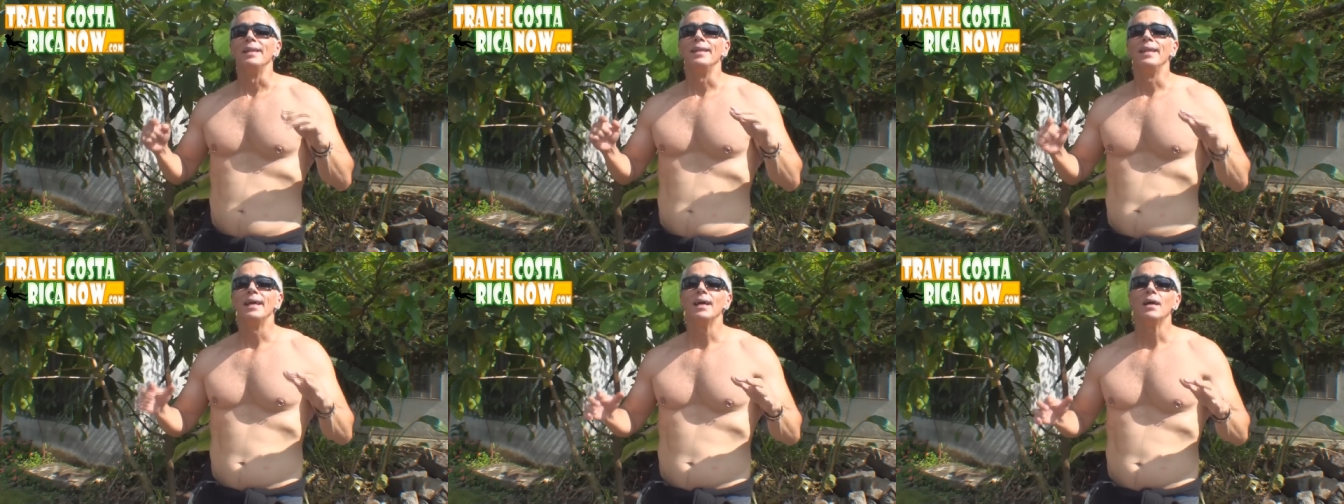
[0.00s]

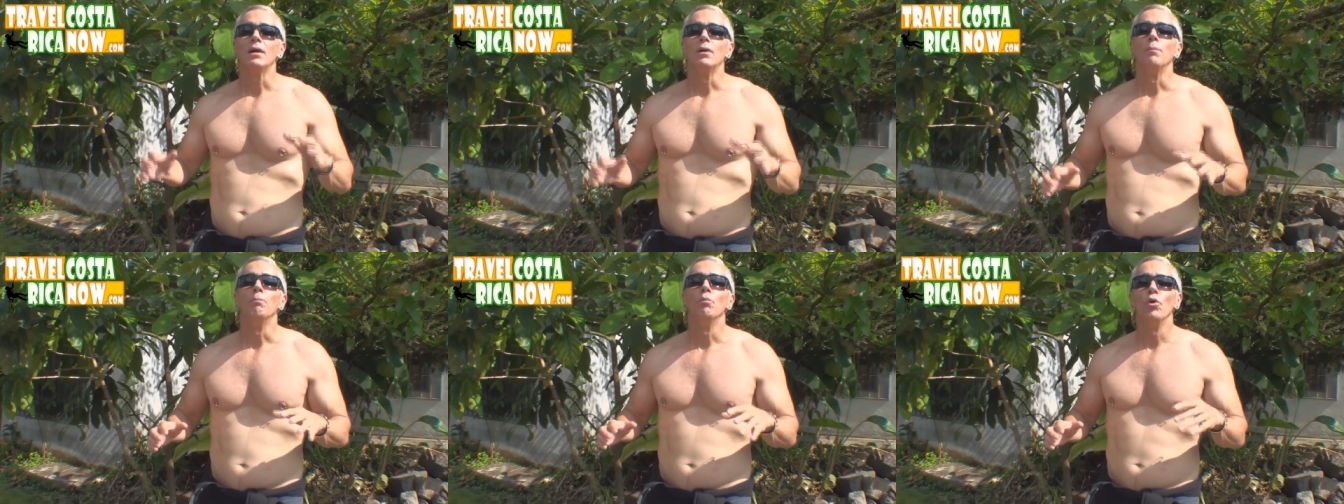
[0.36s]

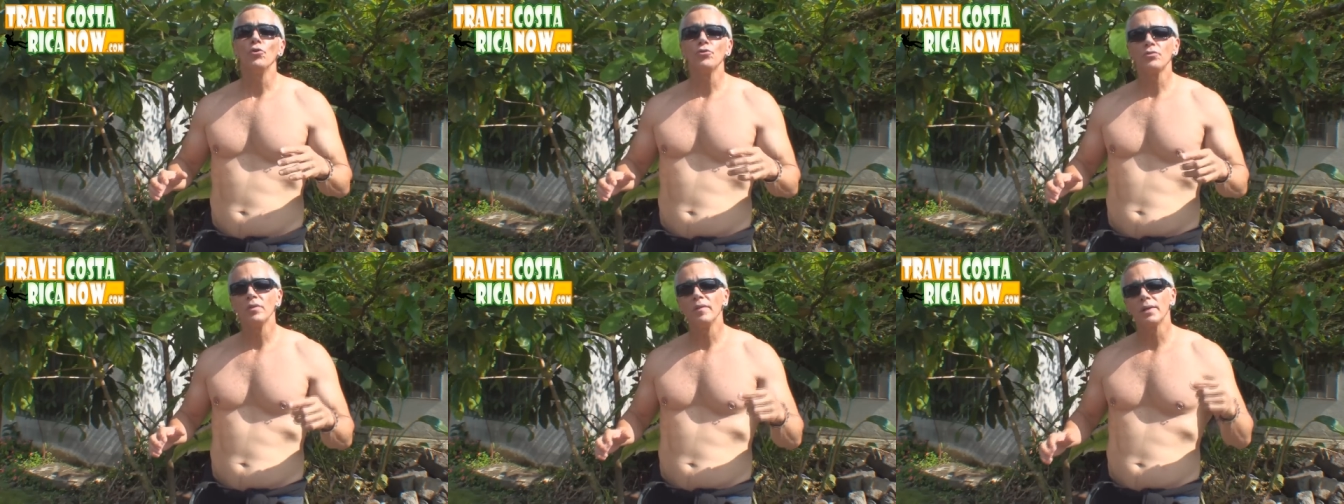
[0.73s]
Now,
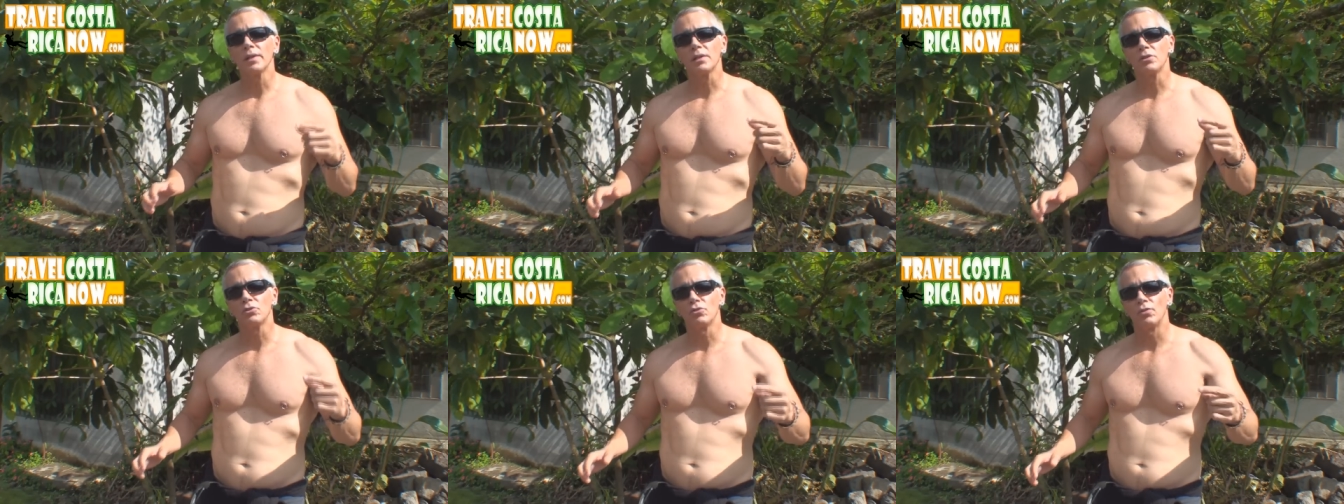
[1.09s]
most of
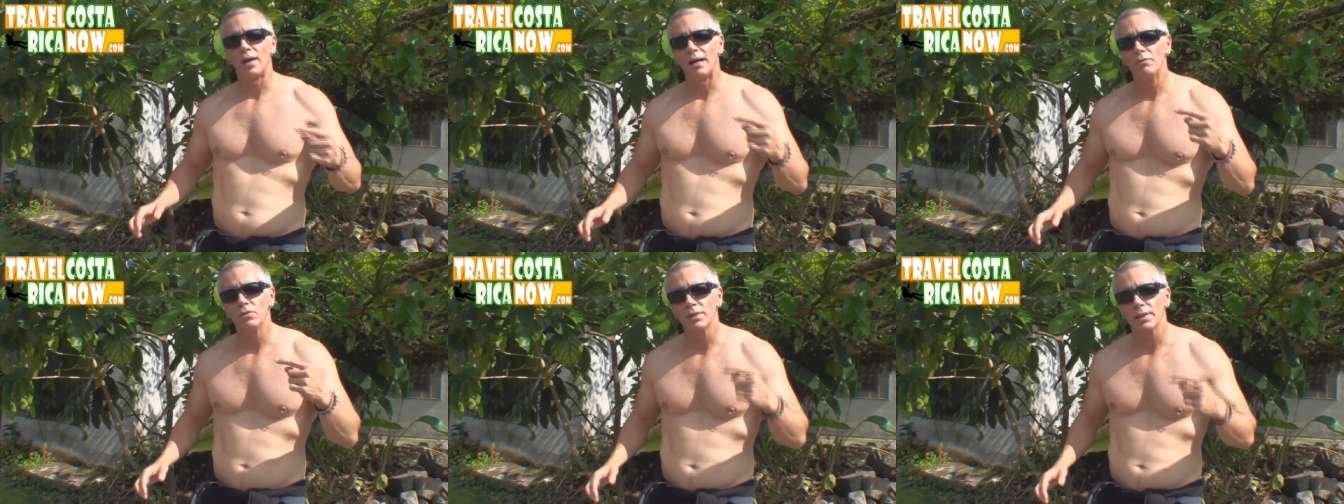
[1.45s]
the
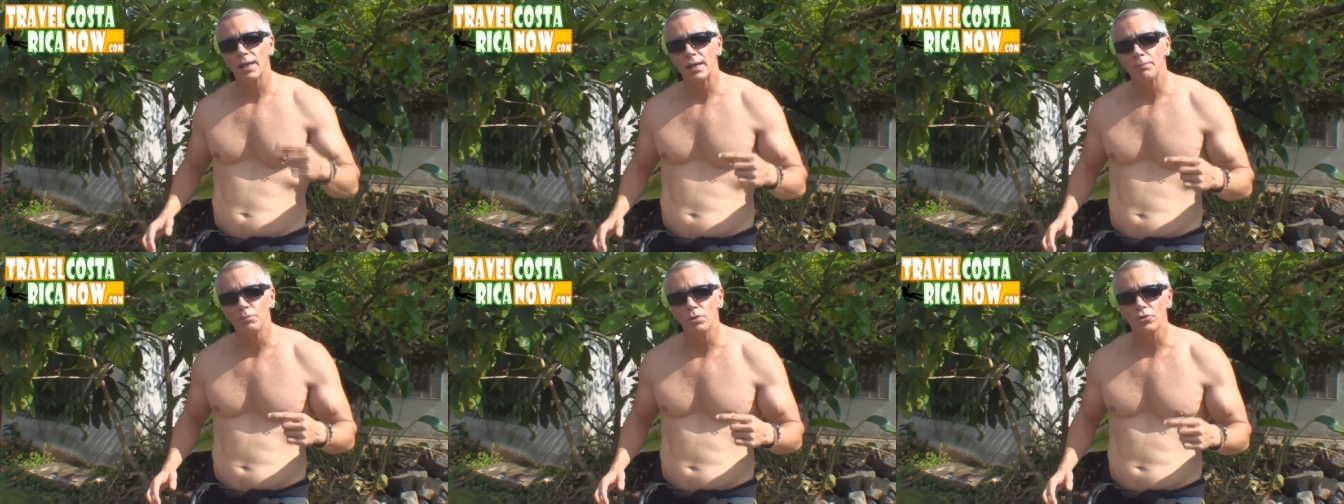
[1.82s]
travel
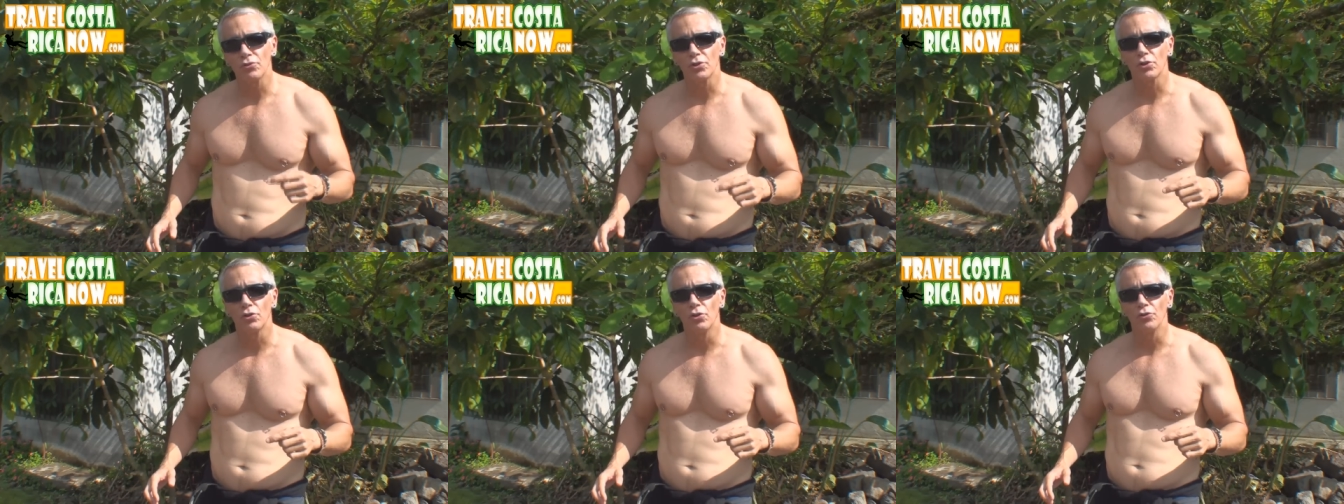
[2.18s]

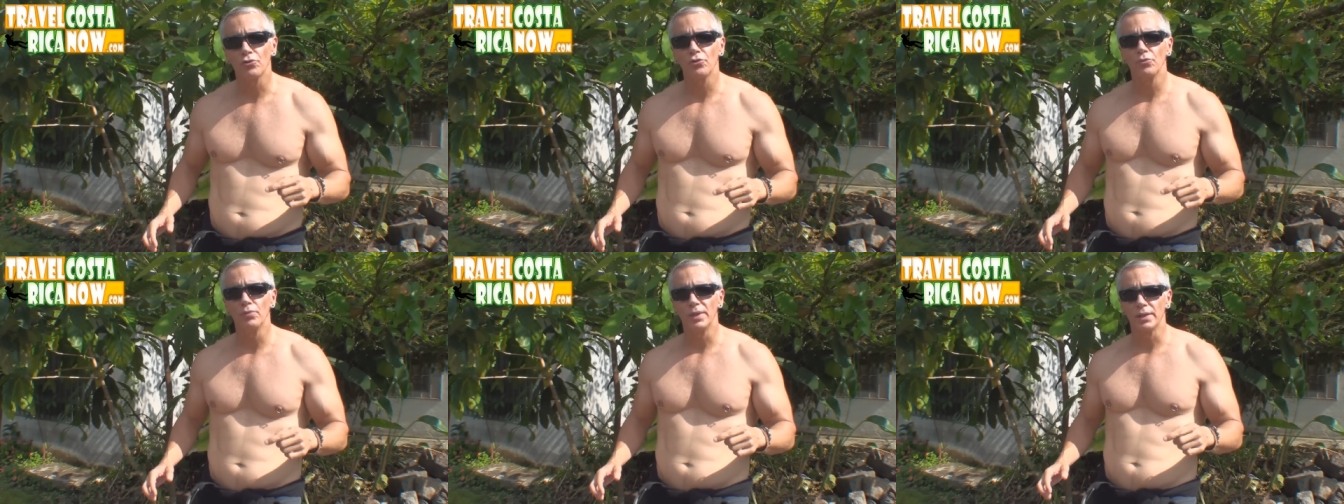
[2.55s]
guidebooks to
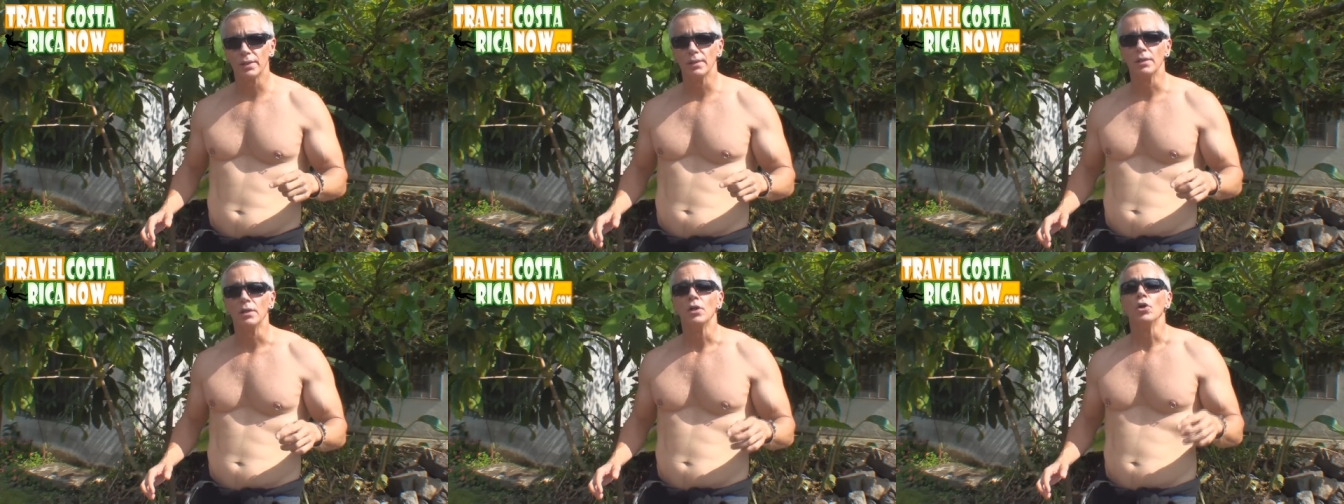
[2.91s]
Costa
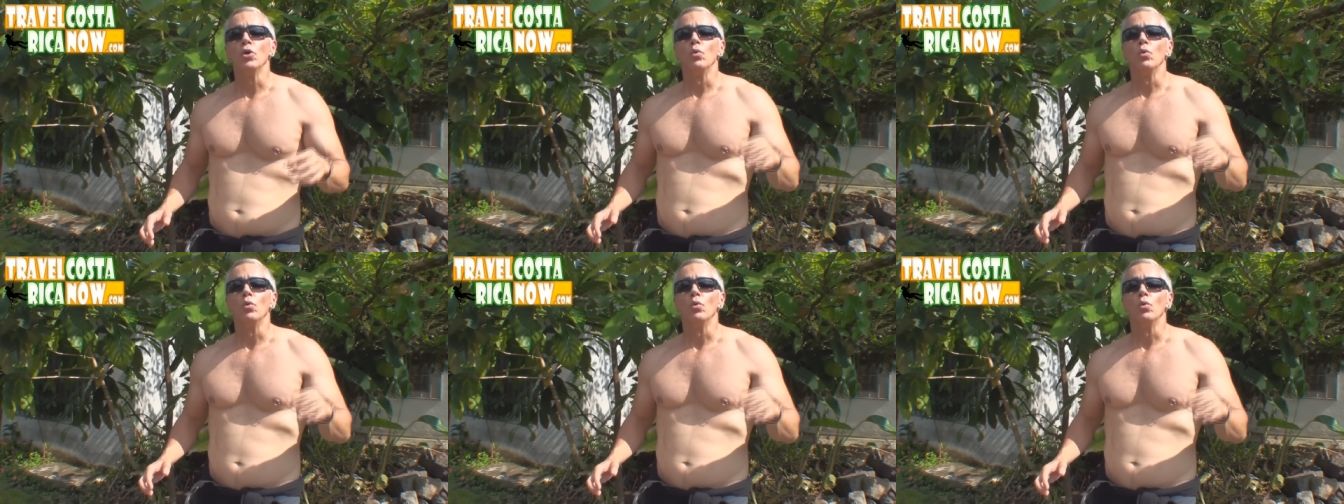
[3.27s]
Rica